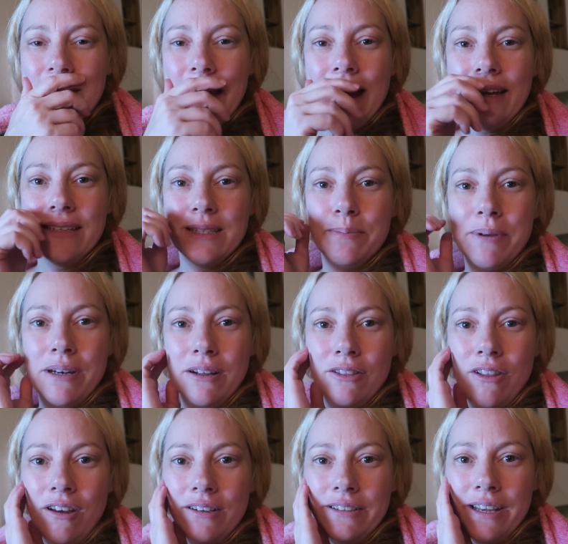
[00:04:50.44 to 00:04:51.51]
yeah, it's been a
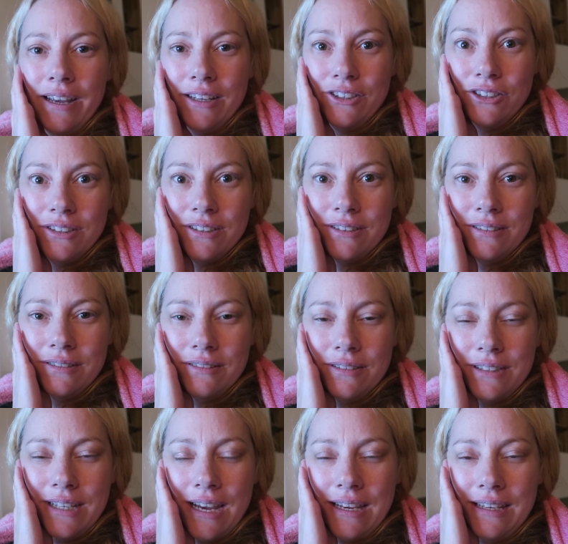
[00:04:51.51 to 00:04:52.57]
long day just
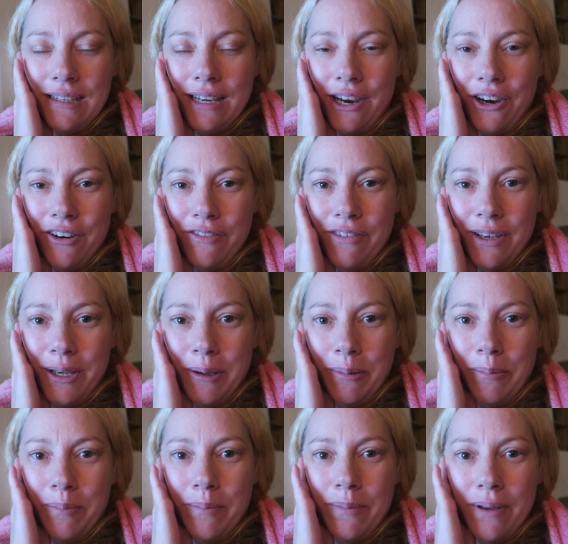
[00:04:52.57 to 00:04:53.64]
taking care of
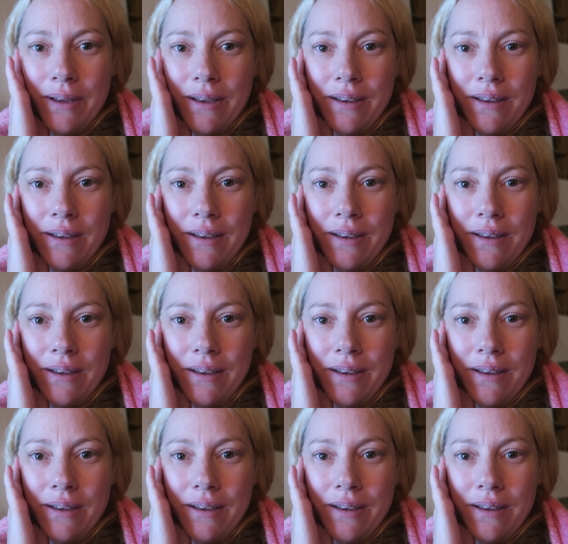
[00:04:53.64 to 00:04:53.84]
him.